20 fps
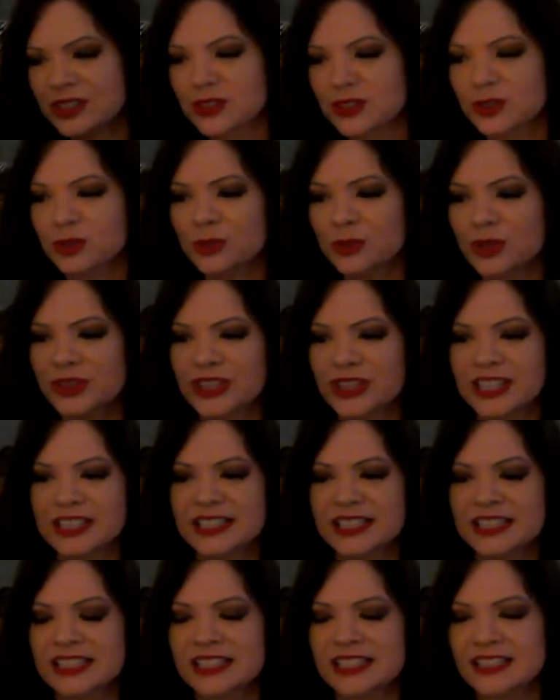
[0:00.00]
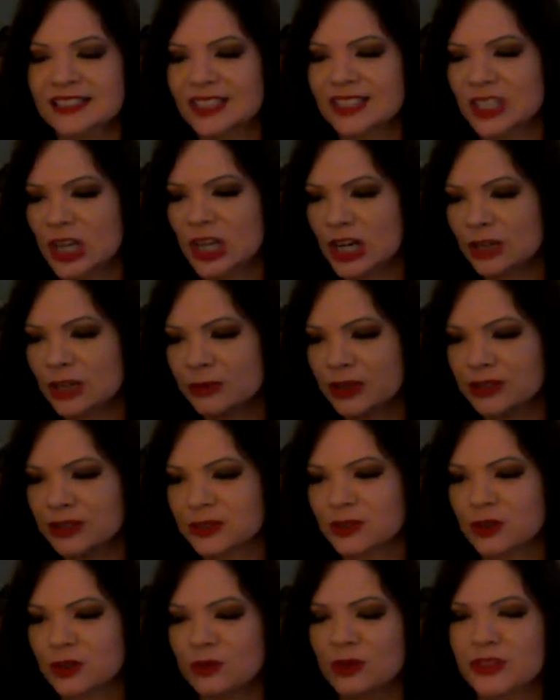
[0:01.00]
normal things, talking about the
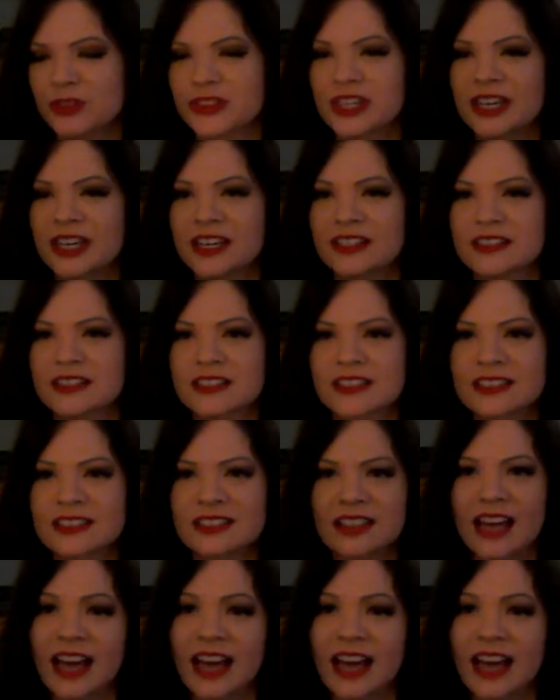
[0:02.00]
normal things.